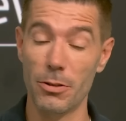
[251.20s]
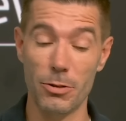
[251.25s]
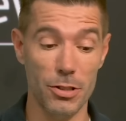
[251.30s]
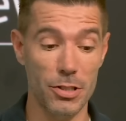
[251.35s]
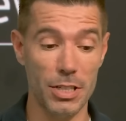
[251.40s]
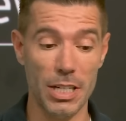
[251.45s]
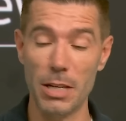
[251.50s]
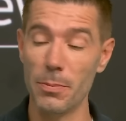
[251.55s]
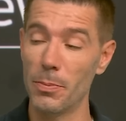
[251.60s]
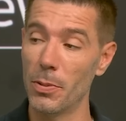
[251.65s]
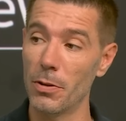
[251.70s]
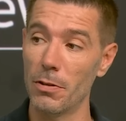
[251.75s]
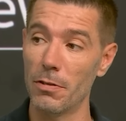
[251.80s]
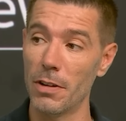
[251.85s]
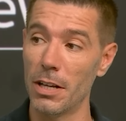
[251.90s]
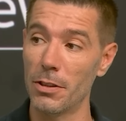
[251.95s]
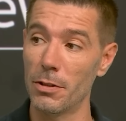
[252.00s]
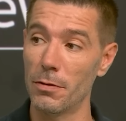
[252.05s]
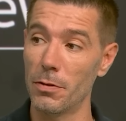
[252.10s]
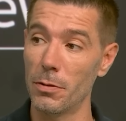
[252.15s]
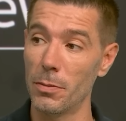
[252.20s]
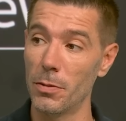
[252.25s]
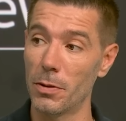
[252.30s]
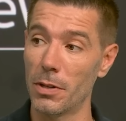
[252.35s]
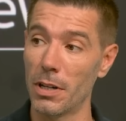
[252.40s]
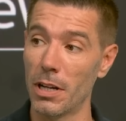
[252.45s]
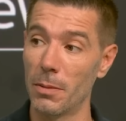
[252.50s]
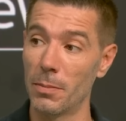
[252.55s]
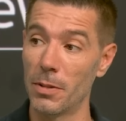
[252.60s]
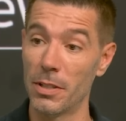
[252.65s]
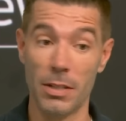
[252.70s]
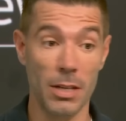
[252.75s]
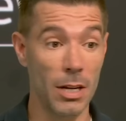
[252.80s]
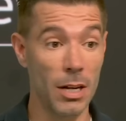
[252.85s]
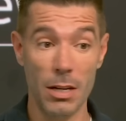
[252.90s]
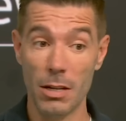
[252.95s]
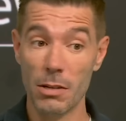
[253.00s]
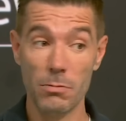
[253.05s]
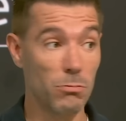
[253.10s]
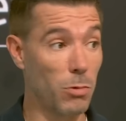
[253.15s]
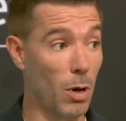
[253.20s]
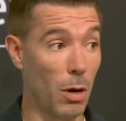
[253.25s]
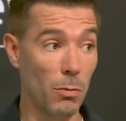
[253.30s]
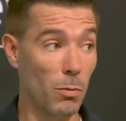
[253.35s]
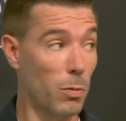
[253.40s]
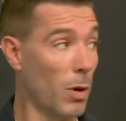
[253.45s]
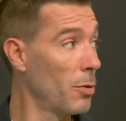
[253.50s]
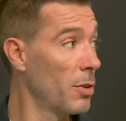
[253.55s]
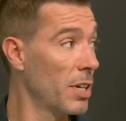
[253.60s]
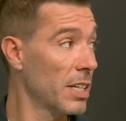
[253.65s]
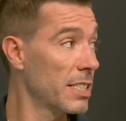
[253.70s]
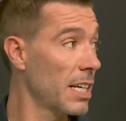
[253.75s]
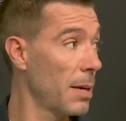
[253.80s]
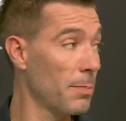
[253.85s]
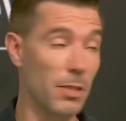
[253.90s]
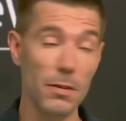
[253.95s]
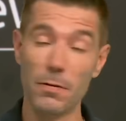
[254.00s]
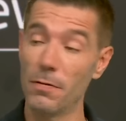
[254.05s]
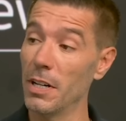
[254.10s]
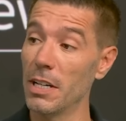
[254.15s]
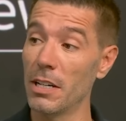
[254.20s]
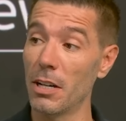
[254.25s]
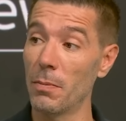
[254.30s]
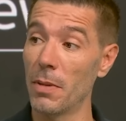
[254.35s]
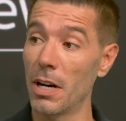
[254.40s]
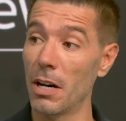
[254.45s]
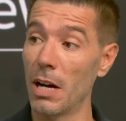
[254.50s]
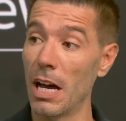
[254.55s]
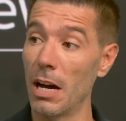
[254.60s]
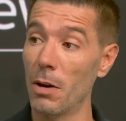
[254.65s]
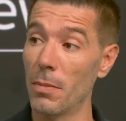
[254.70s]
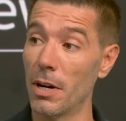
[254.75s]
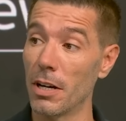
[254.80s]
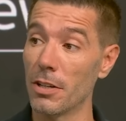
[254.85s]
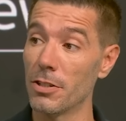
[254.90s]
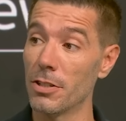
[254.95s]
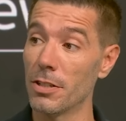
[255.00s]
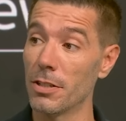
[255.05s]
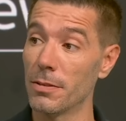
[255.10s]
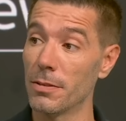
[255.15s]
just keep you around the football club and won't accept a fee no matter how much.